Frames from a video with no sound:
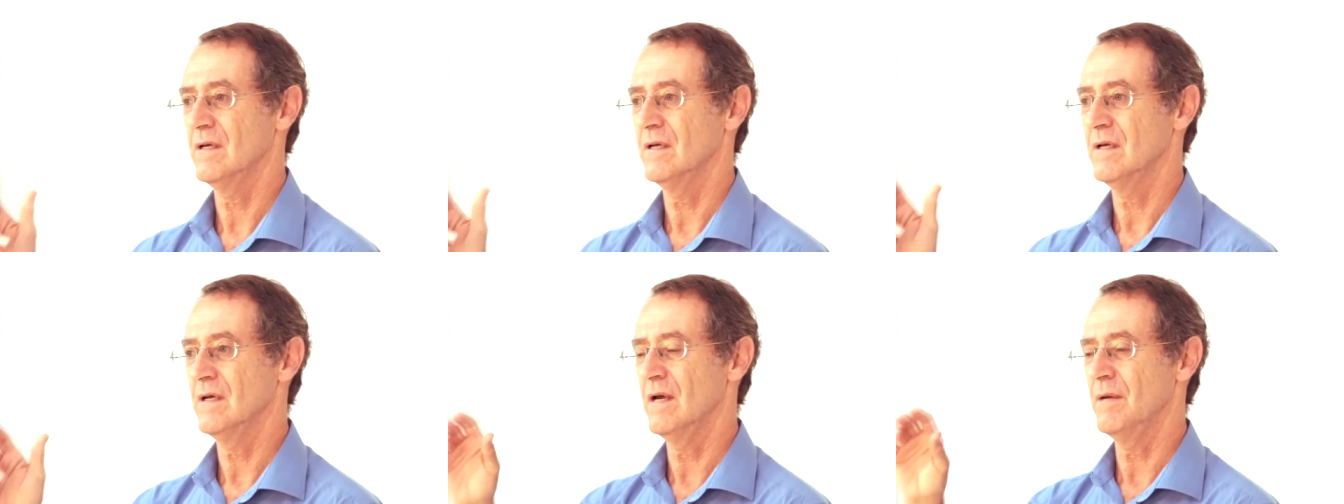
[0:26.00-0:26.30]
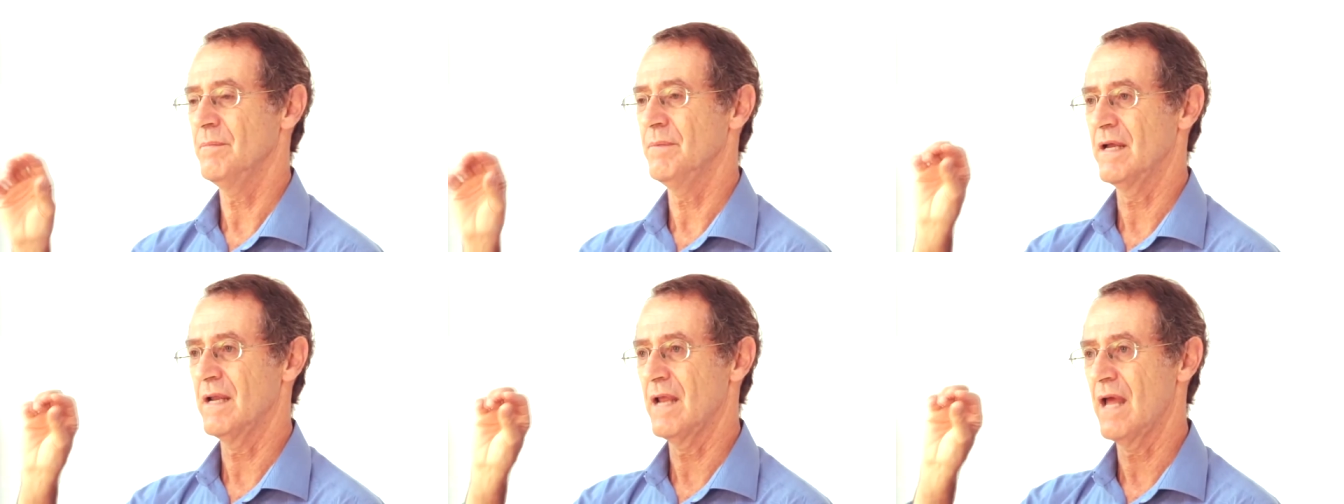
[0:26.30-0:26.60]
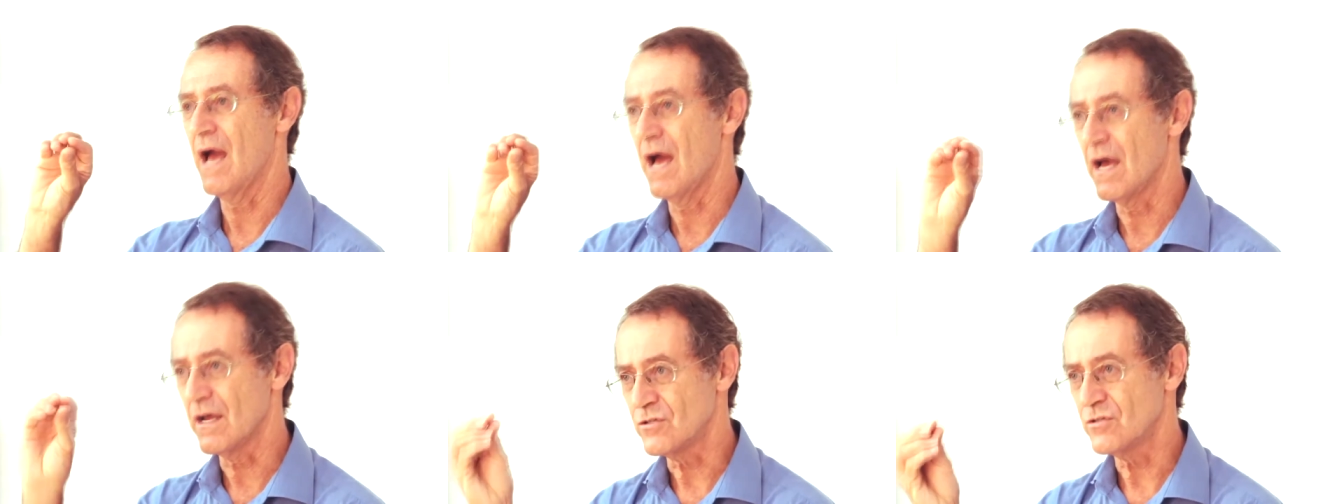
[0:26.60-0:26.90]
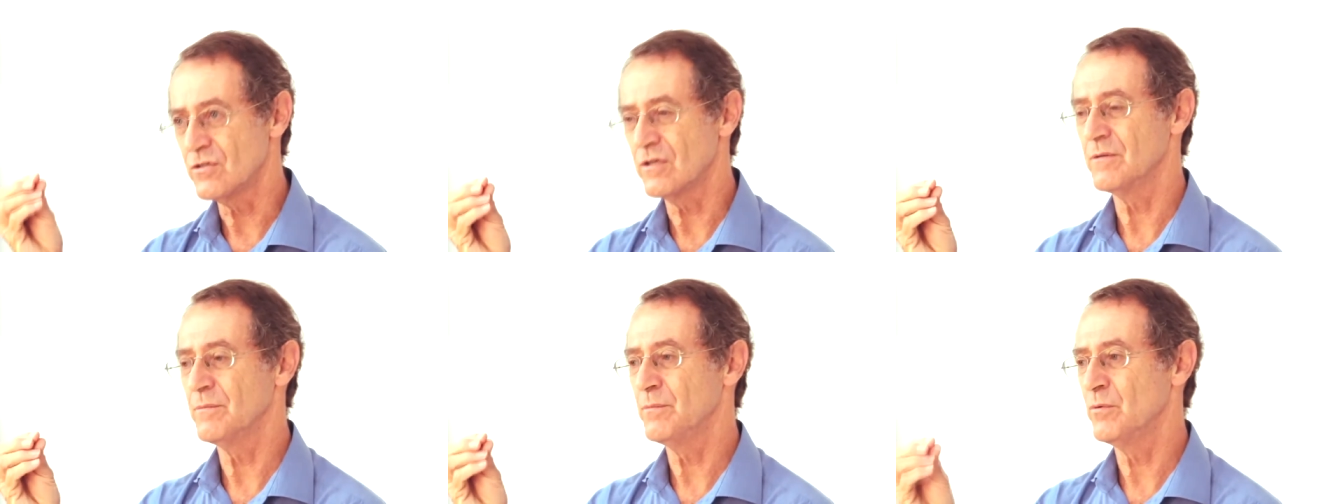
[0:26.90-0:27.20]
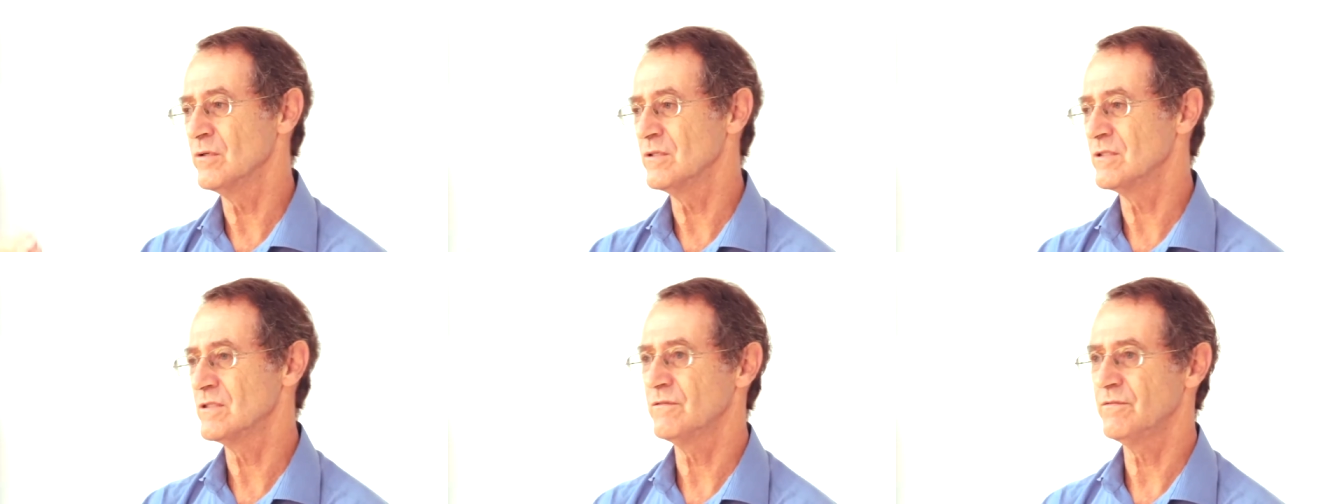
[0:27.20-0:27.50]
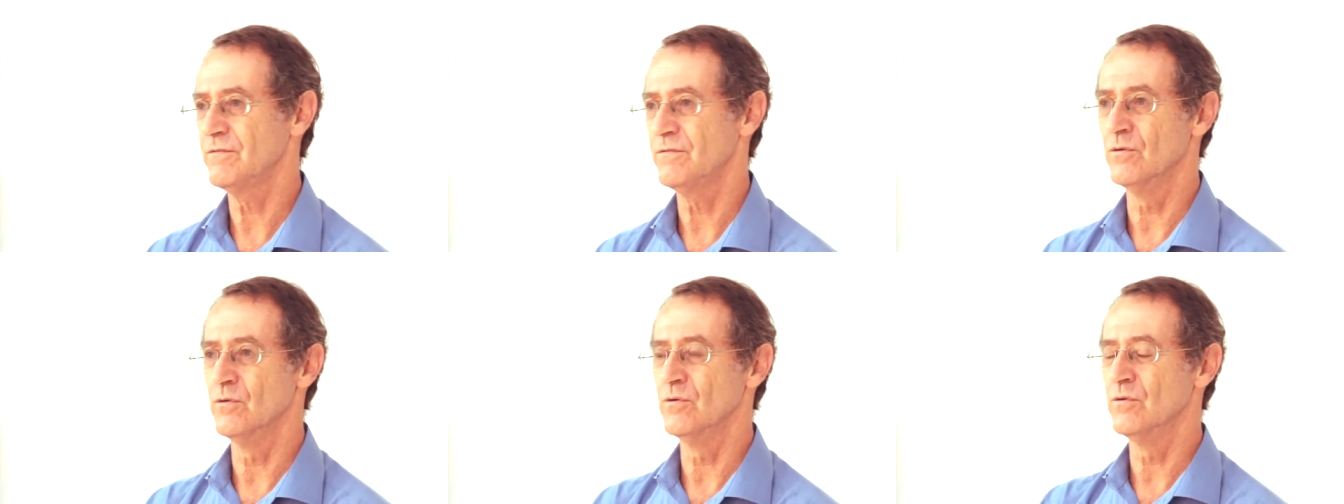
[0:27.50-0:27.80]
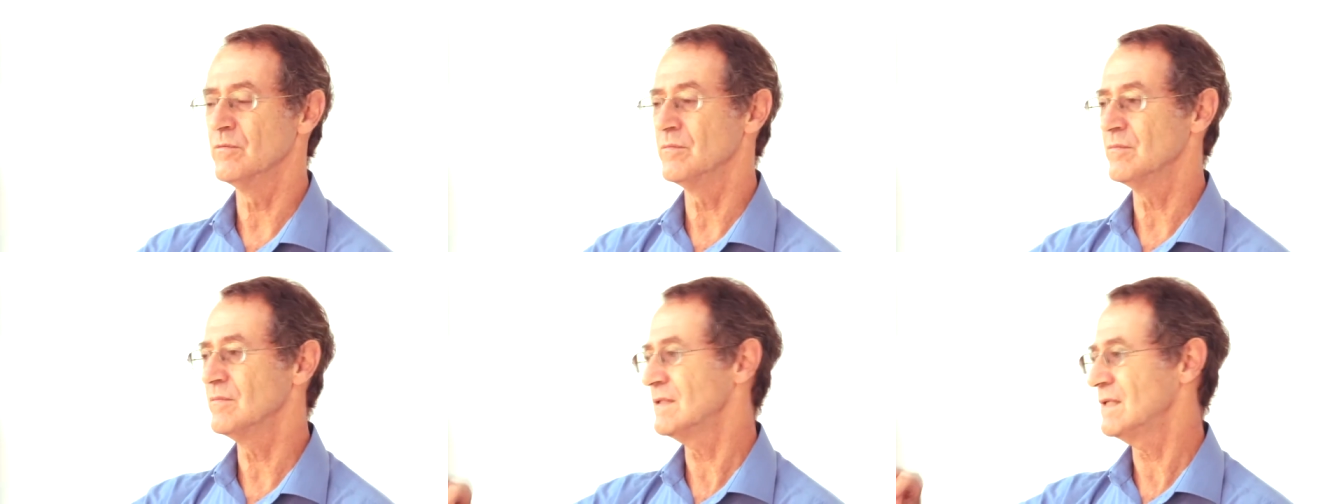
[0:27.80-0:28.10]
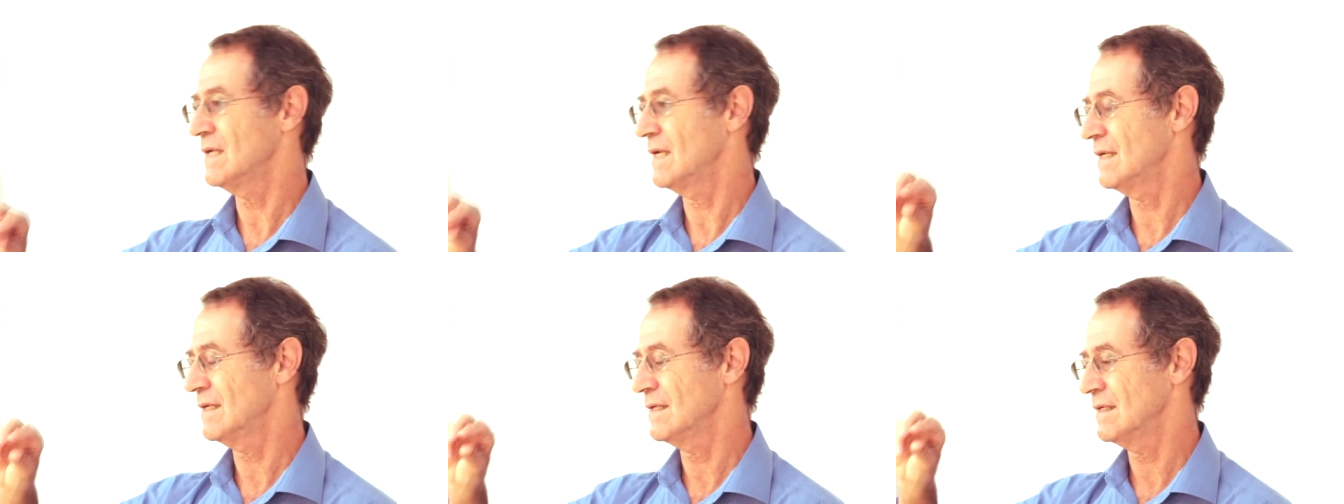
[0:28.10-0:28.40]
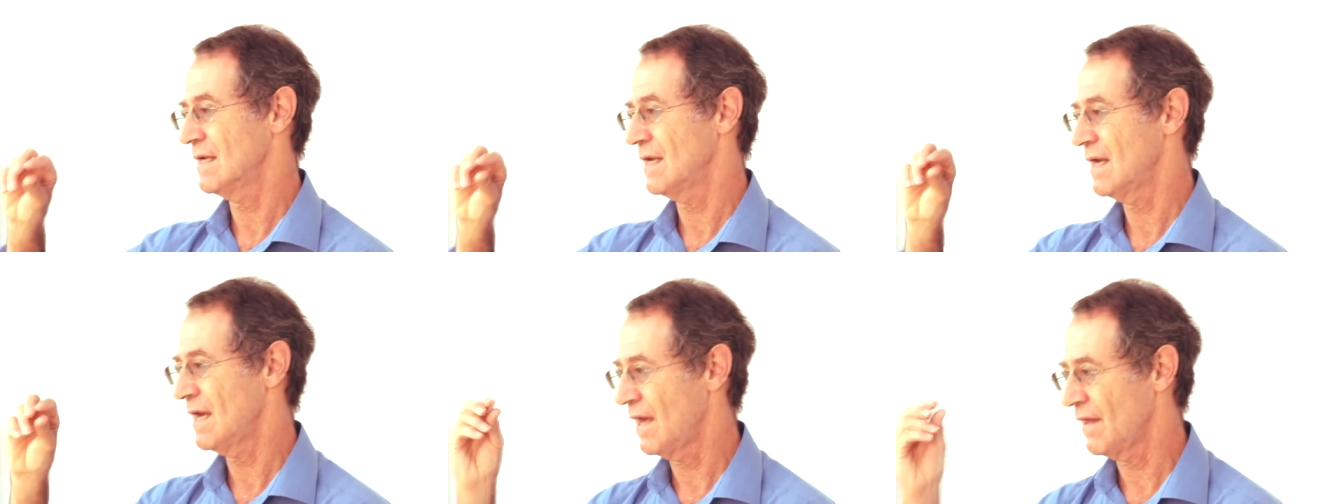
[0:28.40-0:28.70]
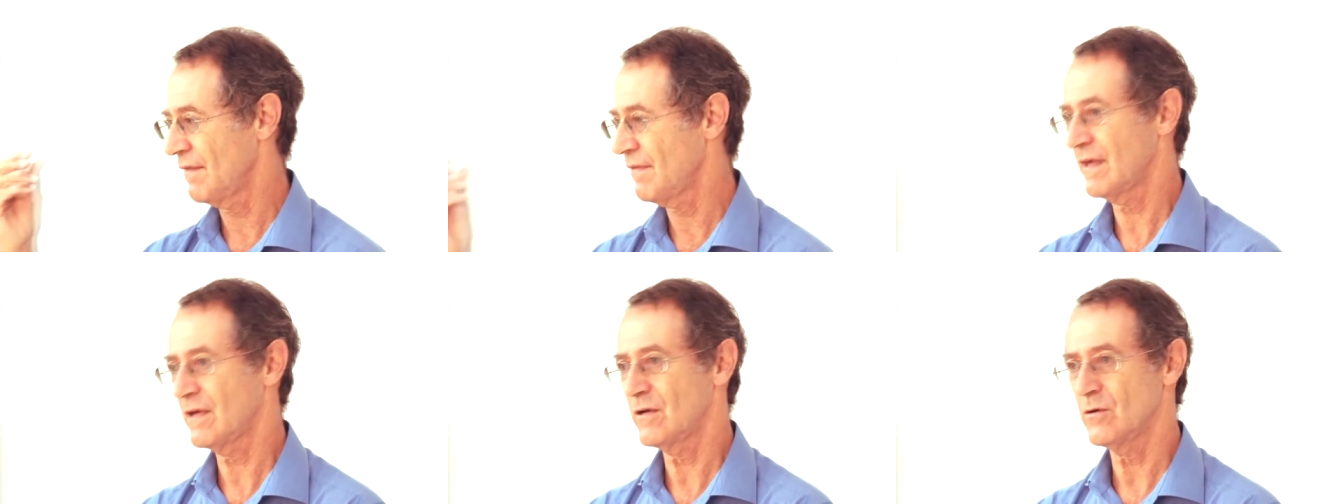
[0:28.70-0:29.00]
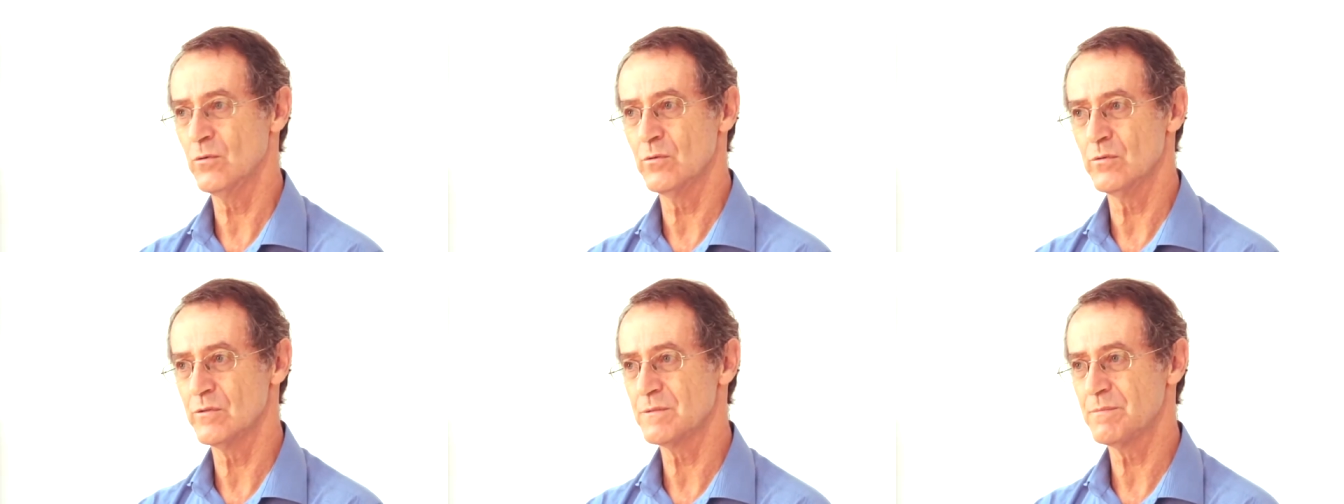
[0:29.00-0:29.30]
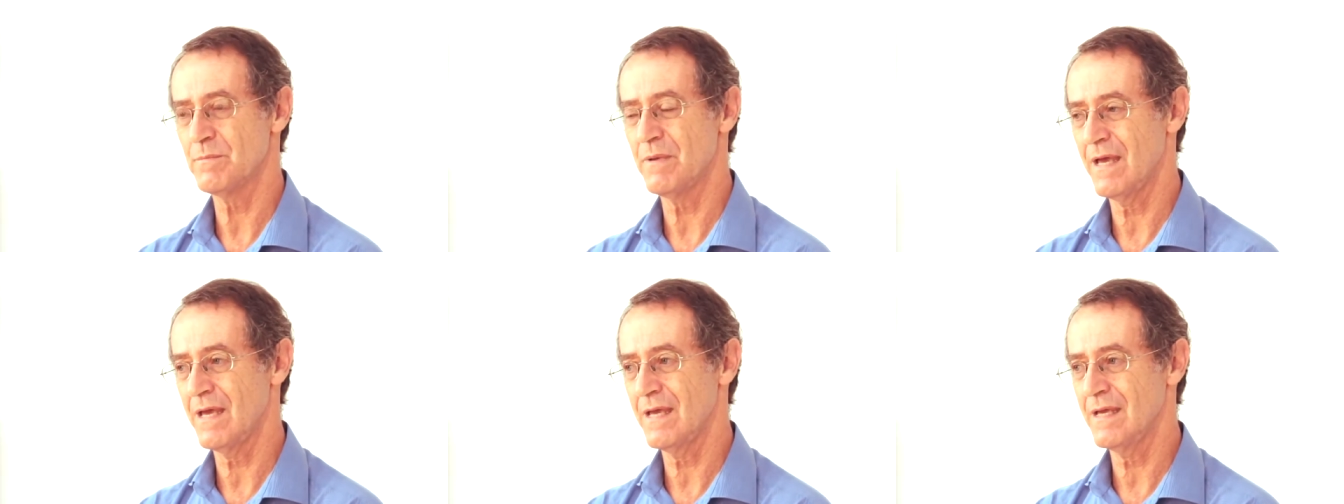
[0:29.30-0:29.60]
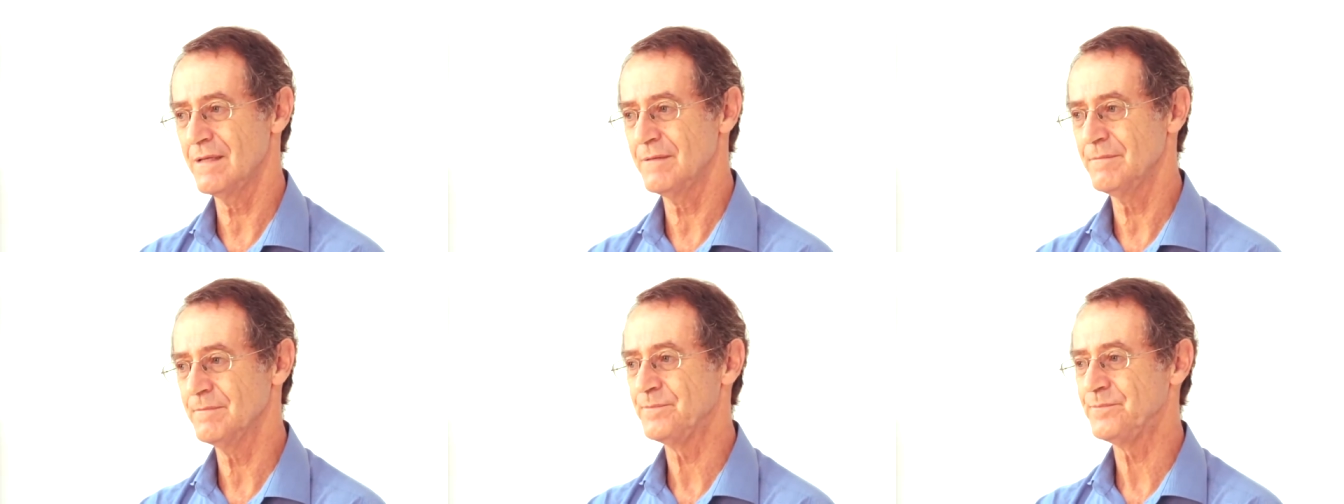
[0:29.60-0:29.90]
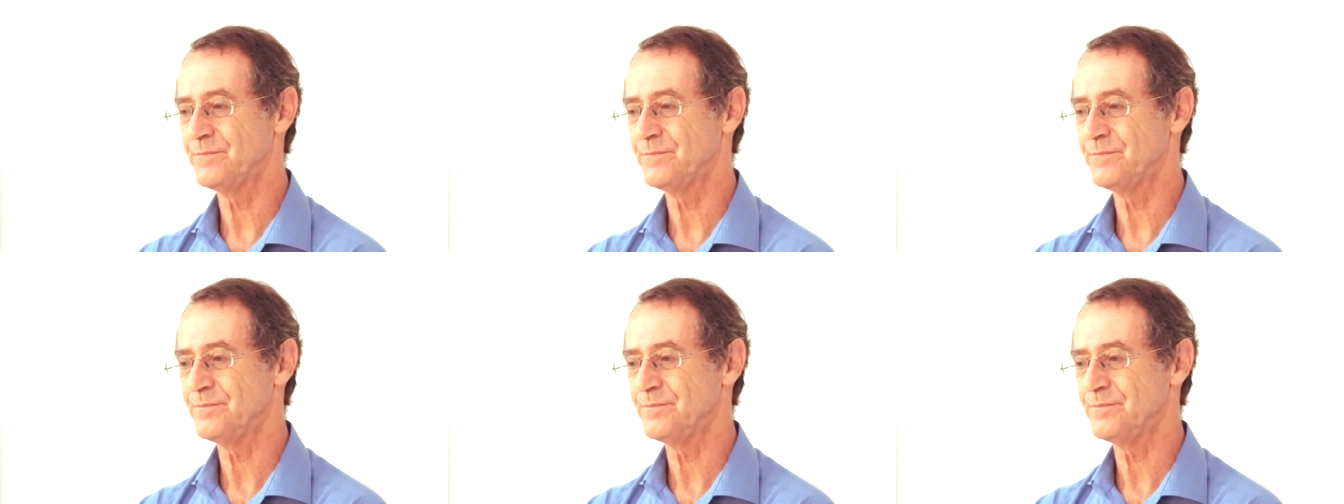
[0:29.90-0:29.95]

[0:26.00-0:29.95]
about how trigger points are formed and how they cause pain